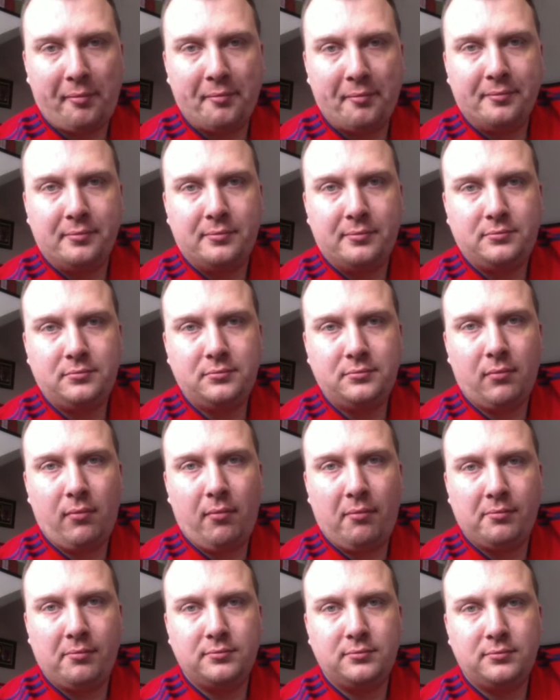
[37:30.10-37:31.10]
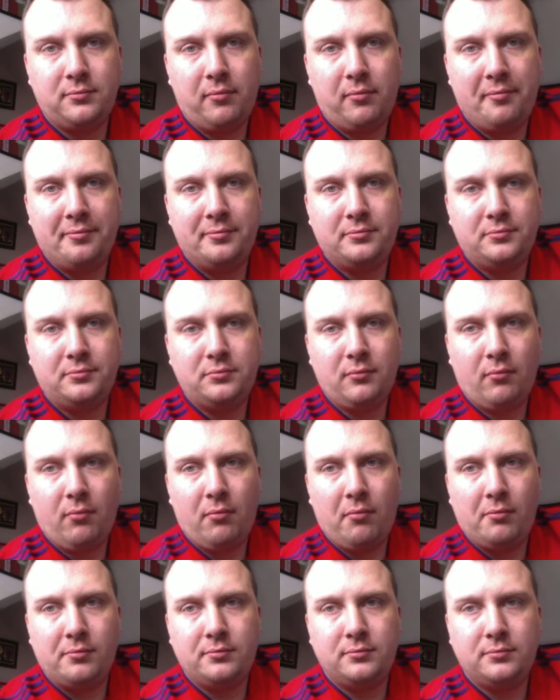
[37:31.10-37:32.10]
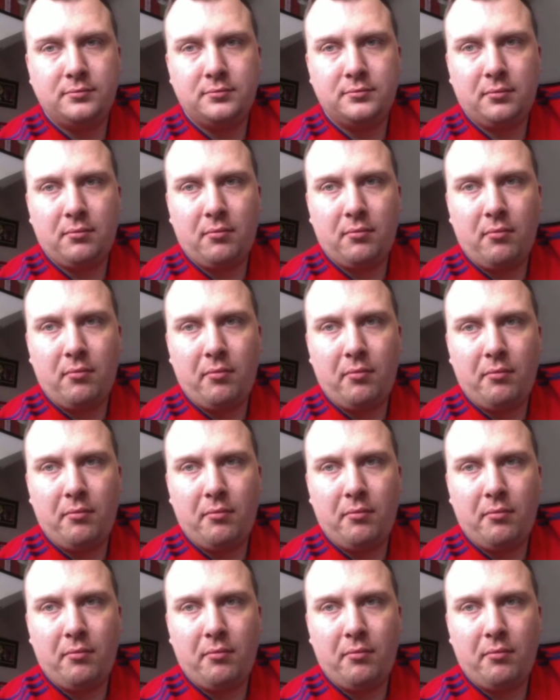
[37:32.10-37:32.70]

Barnum coming in for Leah Volti, who's not in